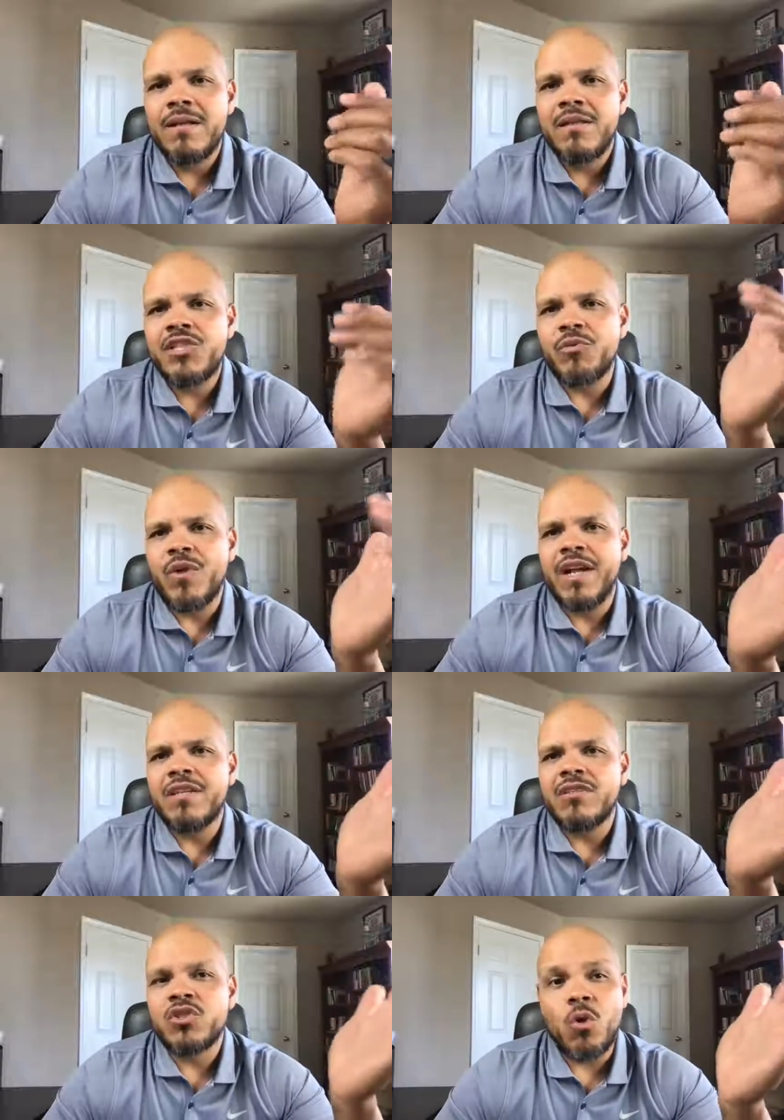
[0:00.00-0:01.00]
She
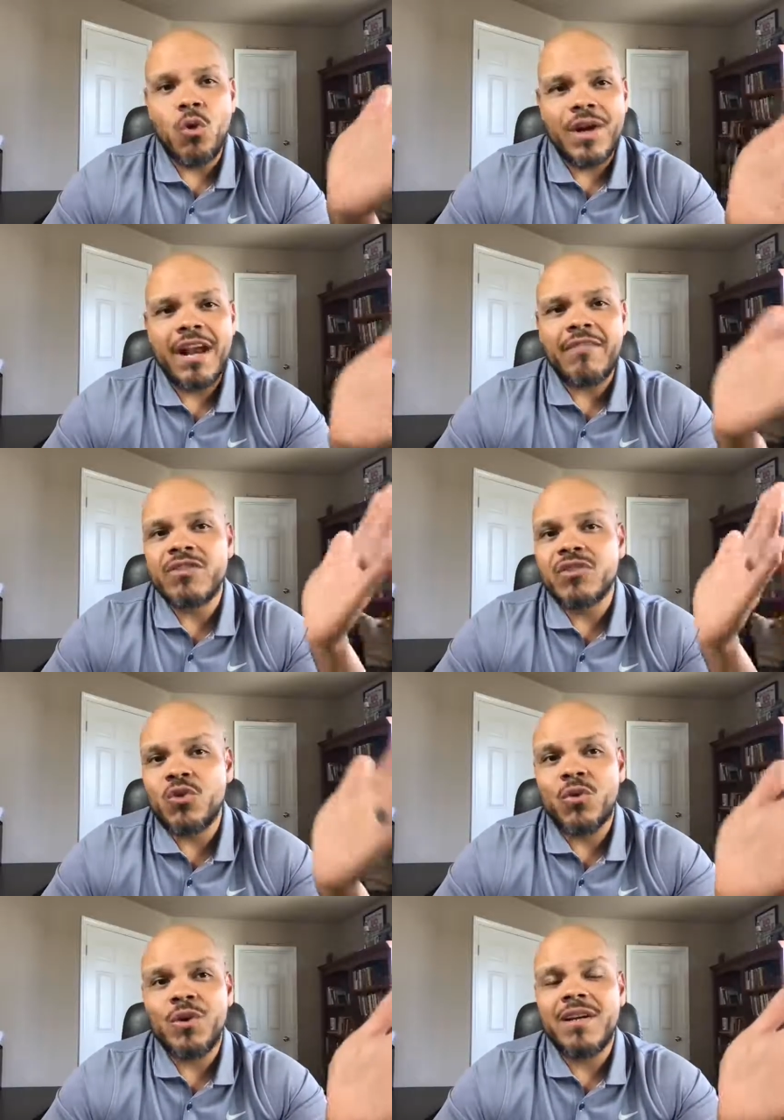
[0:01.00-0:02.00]
read story after
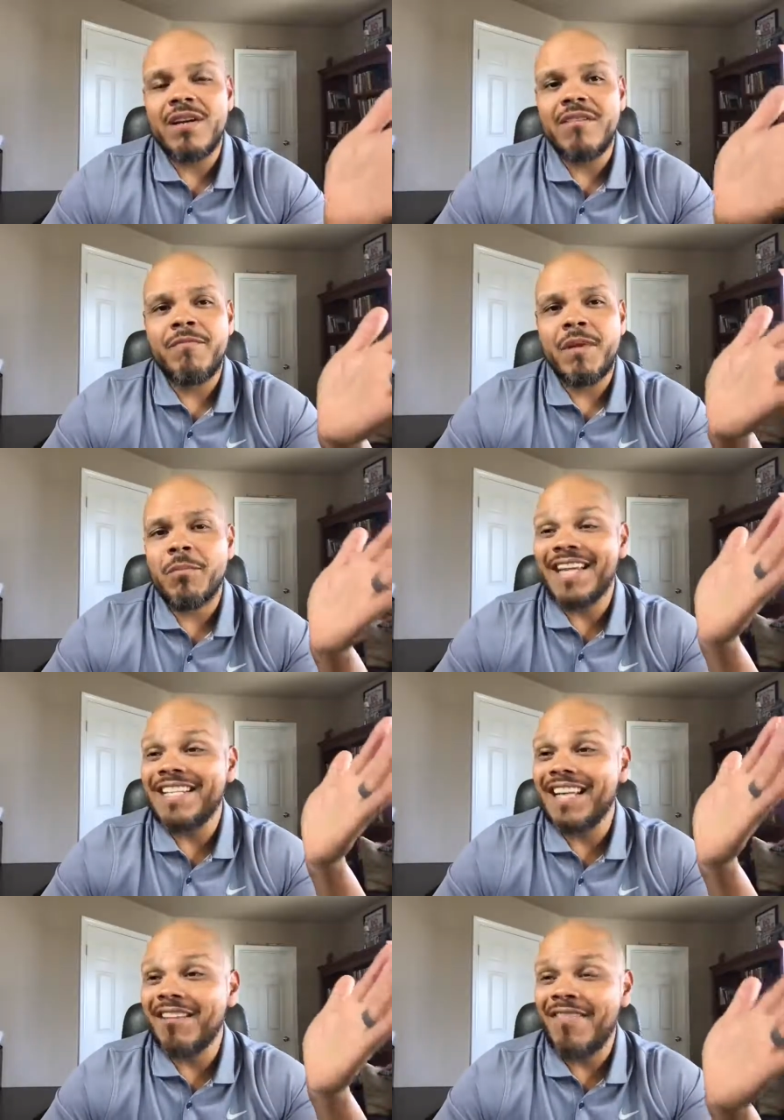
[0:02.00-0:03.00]
story of people
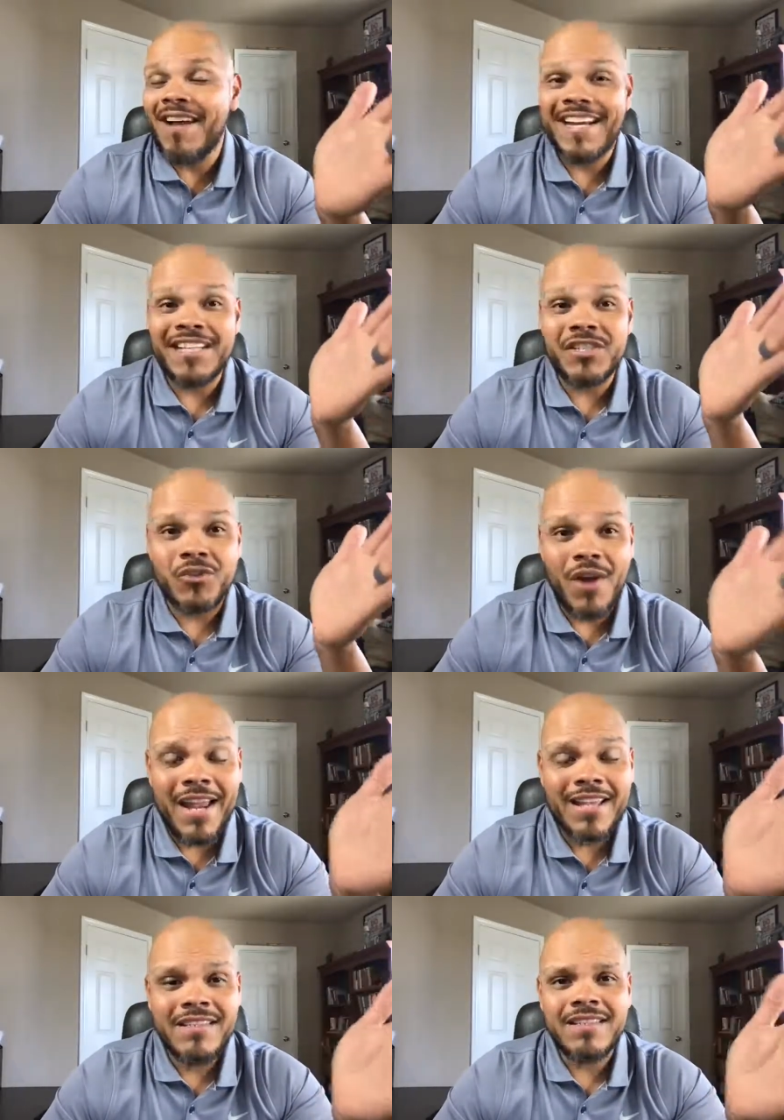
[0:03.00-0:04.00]
identifying as
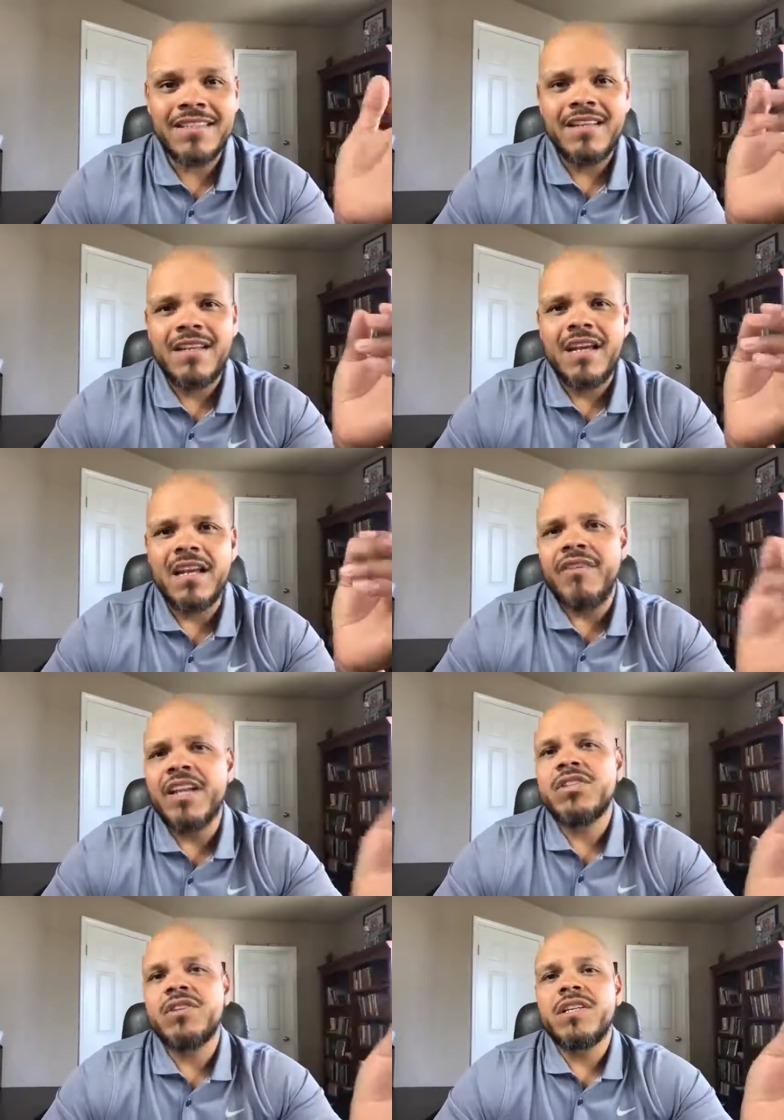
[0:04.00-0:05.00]
trans. And
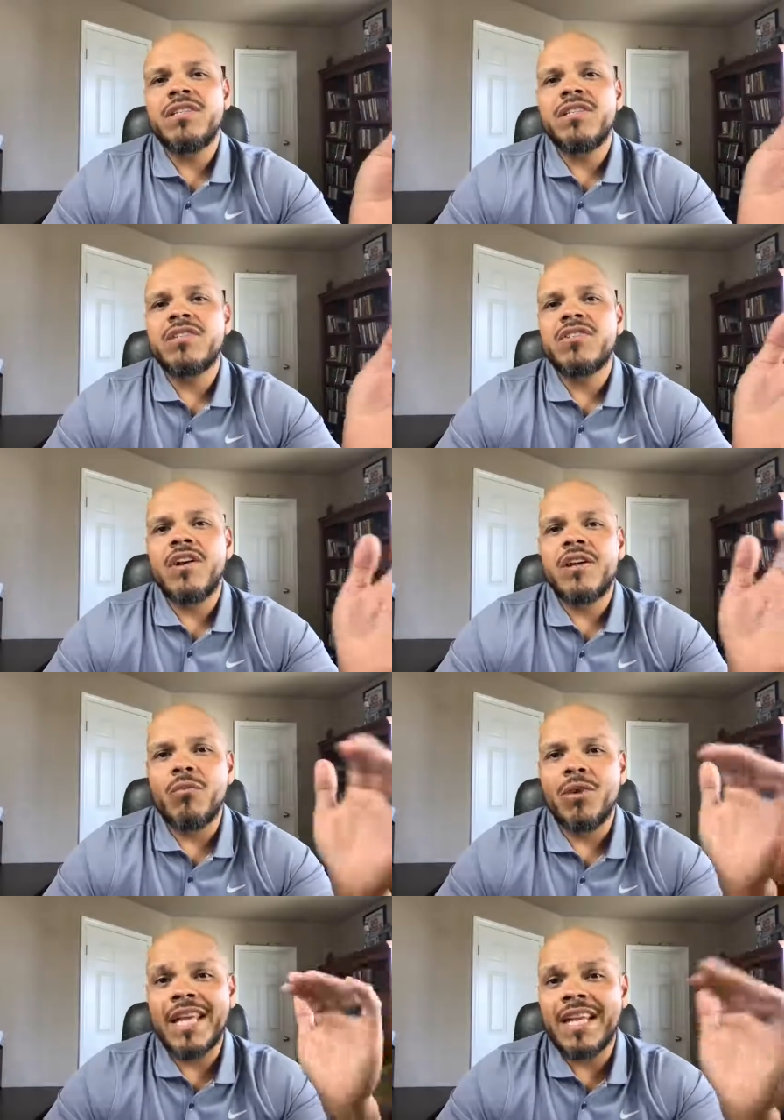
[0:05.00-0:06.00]
eventually she started
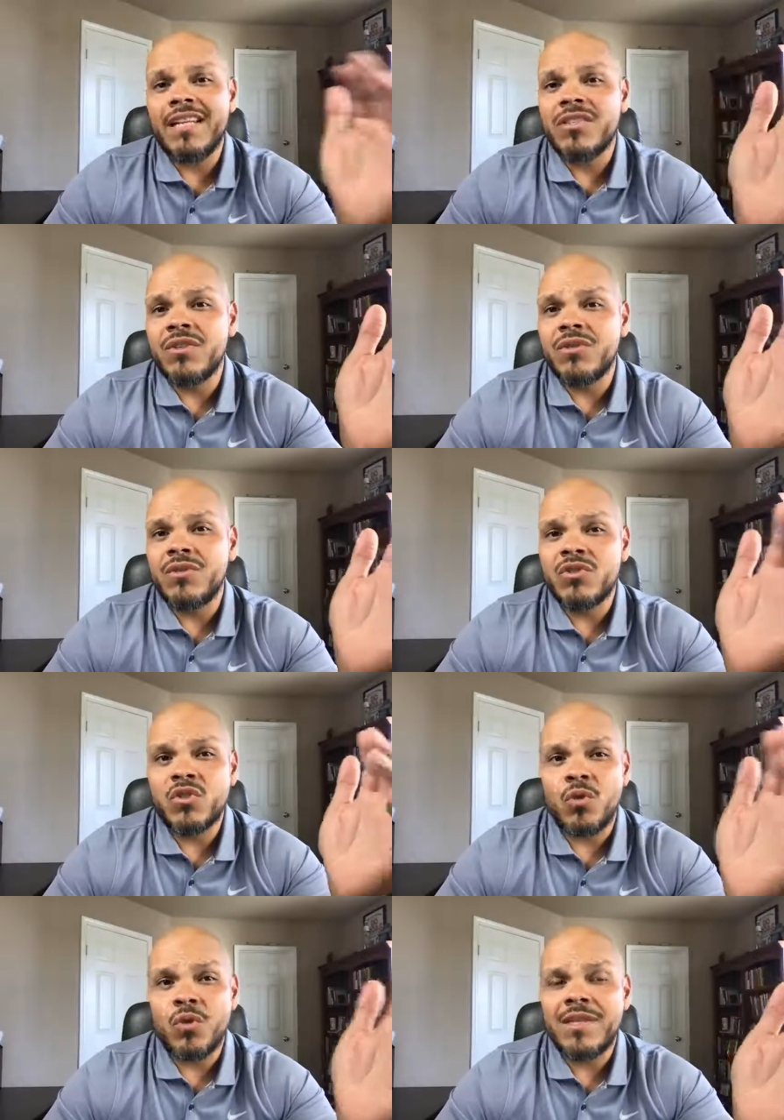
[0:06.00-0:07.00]
relating to
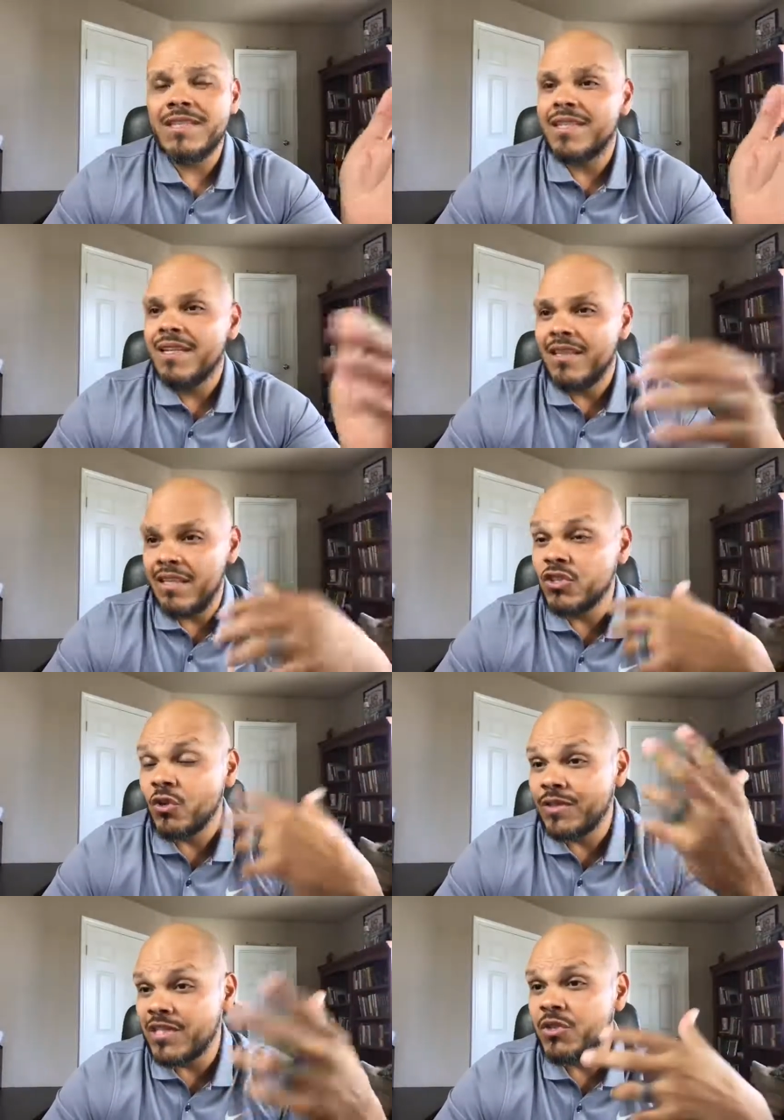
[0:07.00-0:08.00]
stories, these
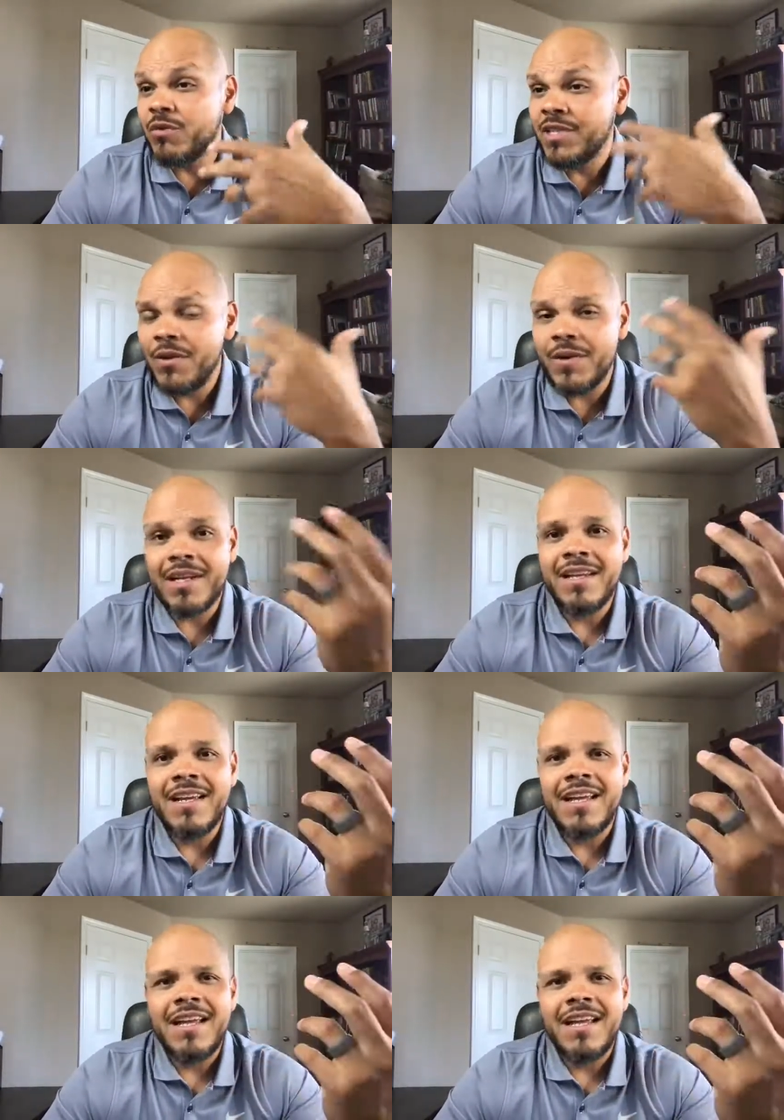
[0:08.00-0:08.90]
stories that she was hearing,